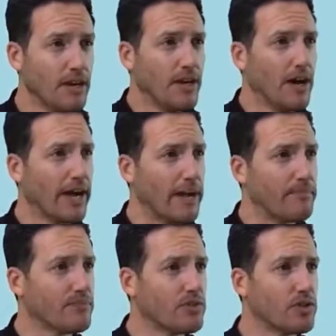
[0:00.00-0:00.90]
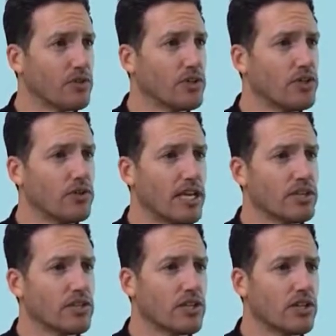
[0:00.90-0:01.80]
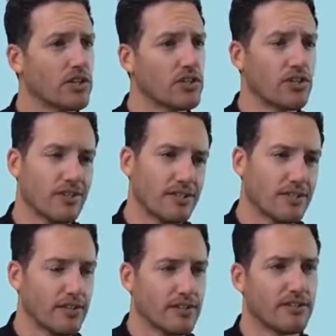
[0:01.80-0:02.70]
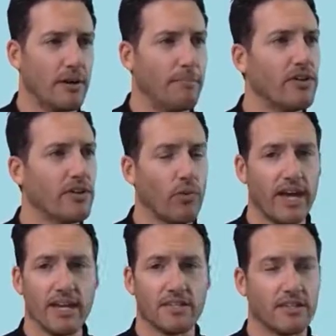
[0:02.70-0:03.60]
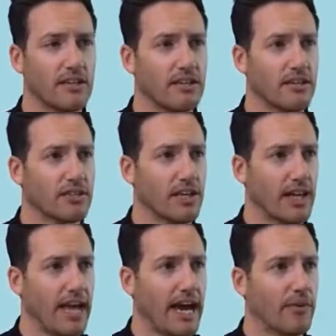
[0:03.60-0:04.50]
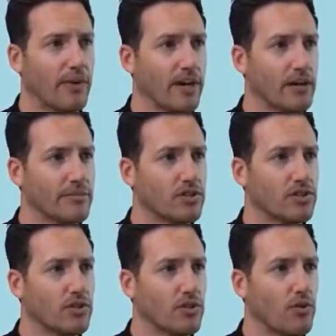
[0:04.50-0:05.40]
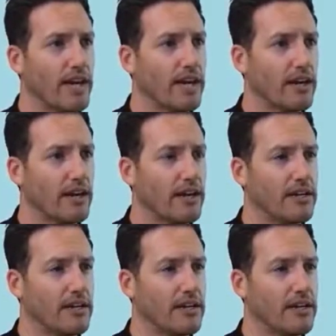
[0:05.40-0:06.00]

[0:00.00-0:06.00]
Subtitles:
Okay, so to do this, there's a million ways to skin a cat when it comes to creating